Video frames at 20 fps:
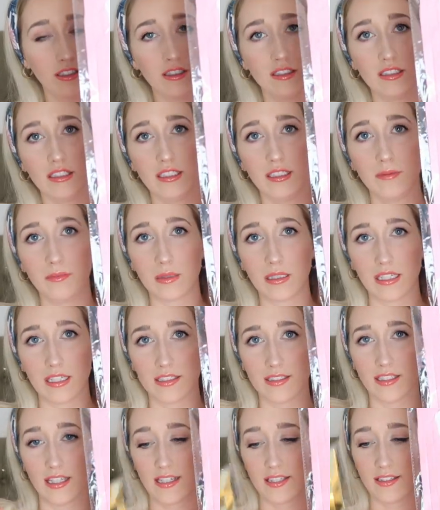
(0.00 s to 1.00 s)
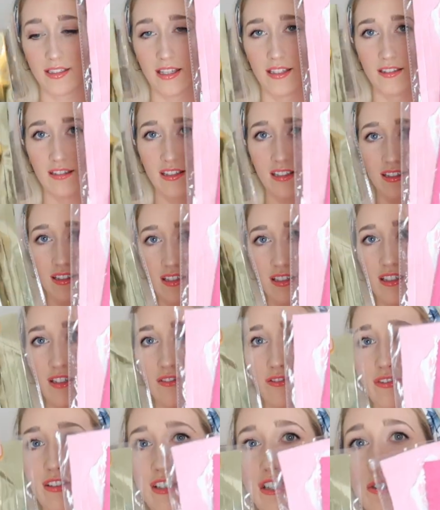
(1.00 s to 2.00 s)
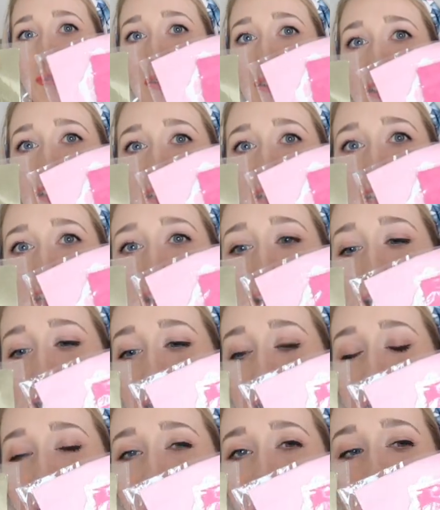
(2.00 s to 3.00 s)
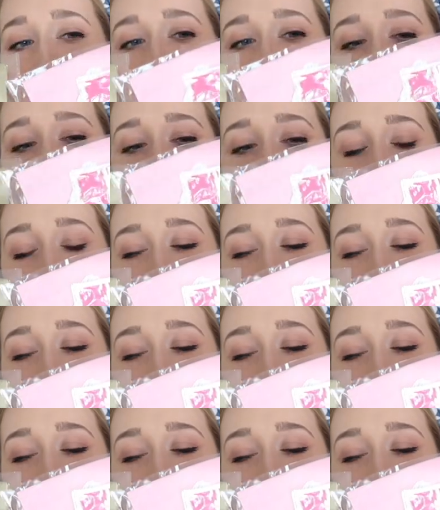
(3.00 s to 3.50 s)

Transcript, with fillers: clearly, because they sent these individually, but